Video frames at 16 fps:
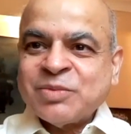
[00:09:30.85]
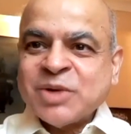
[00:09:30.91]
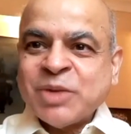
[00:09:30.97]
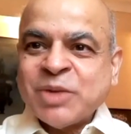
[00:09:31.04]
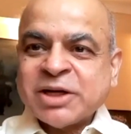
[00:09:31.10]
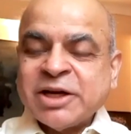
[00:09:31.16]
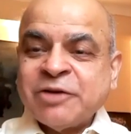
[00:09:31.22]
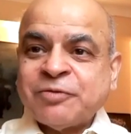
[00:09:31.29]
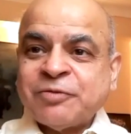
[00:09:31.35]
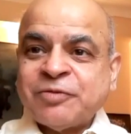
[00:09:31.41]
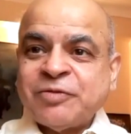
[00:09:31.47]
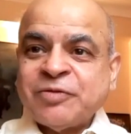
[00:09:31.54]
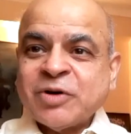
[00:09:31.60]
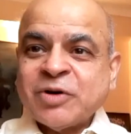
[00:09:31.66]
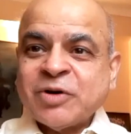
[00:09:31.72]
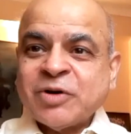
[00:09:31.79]
But if
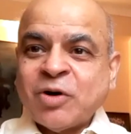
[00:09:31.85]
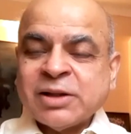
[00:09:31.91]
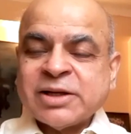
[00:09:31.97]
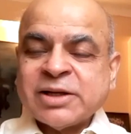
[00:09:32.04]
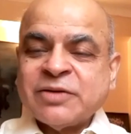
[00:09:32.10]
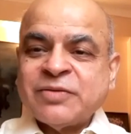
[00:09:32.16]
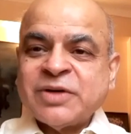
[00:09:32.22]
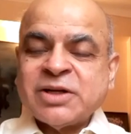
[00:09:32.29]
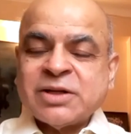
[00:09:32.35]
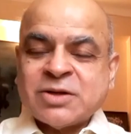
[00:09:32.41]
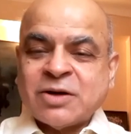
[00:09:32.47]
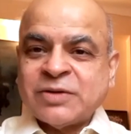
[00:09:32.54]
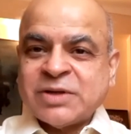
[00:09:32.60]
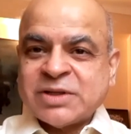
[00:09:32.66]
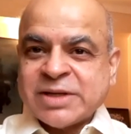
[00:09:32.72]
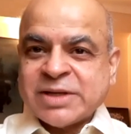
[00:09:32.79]
all the
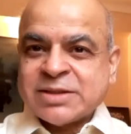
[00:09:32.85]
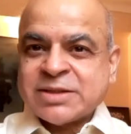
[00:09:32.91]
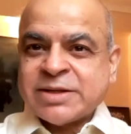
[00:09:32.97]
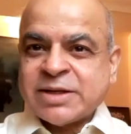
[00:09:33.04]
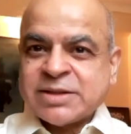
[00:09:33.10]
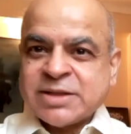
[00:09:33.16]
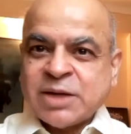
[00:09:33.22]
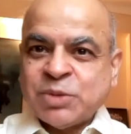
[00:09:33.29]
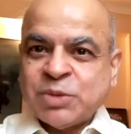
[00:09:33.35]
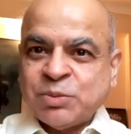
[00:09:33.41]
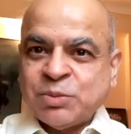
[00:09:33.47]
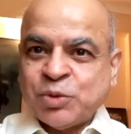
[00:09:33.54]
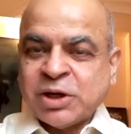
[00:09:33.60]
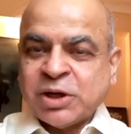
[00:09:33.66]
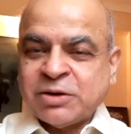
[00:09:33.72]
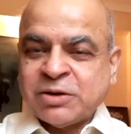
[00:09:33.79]
dividends of the SENSEX had been
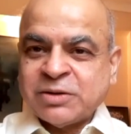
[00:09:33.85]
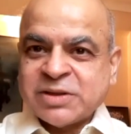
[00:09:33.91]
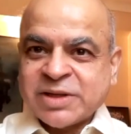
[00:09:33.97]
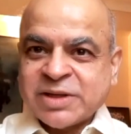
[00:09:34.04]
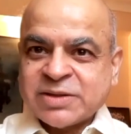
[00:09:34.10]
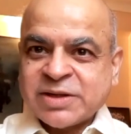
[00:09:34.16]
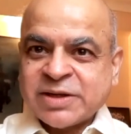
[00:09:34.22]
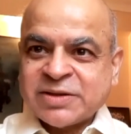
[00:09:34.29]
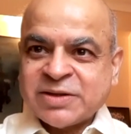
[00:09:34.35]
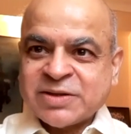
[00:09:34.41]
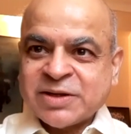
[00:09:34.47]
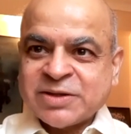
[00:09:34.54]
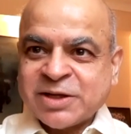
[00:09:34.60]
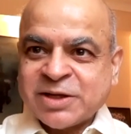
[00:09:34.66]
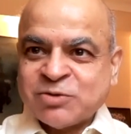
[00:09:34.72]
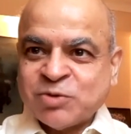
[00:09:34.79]
put into the
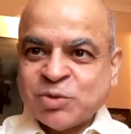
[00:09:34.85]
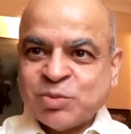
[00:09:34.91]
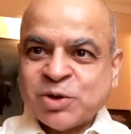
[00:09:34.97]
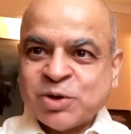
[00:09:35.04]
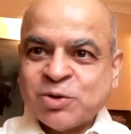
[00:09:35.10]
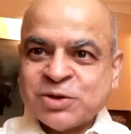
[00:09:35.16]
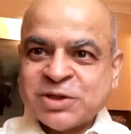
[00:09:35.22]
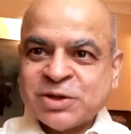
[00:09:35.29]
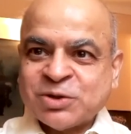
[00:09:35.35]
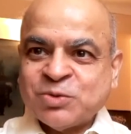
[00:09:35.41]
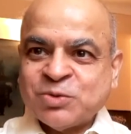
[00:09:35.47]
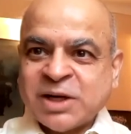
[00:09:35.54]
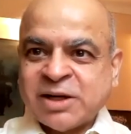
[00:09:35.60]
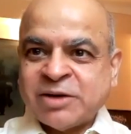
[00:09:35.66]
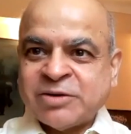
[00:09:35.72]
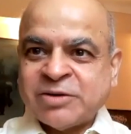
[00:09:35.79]
SENSEX would be closer to
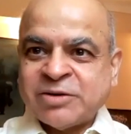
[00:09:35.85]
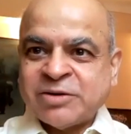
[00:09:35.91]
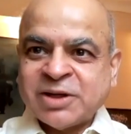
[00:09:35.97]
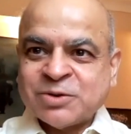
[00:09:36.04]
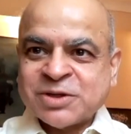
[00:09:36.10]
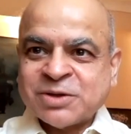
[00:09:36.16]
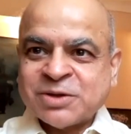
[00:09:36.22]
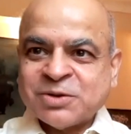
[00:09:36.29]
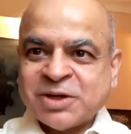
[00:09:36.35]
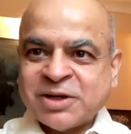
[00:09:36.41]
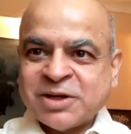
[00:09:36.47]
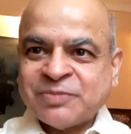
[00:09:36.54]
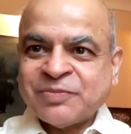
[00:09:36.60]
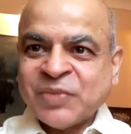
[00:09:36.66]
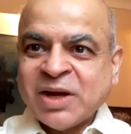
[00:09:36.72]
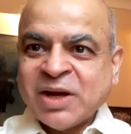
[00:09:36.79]
100,000
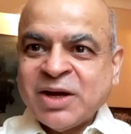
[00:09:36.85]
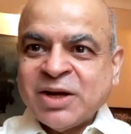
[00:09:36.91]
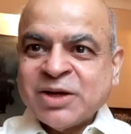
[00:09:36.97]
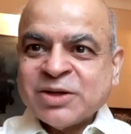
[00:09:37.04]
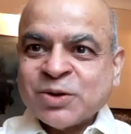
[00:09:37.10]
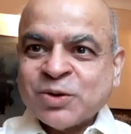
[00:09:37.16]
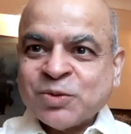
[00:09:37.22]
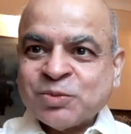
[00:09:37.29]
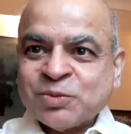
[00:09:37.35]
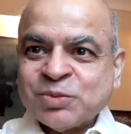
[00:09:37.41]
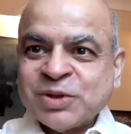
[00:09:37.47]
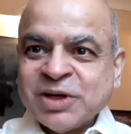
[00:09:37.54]
today. So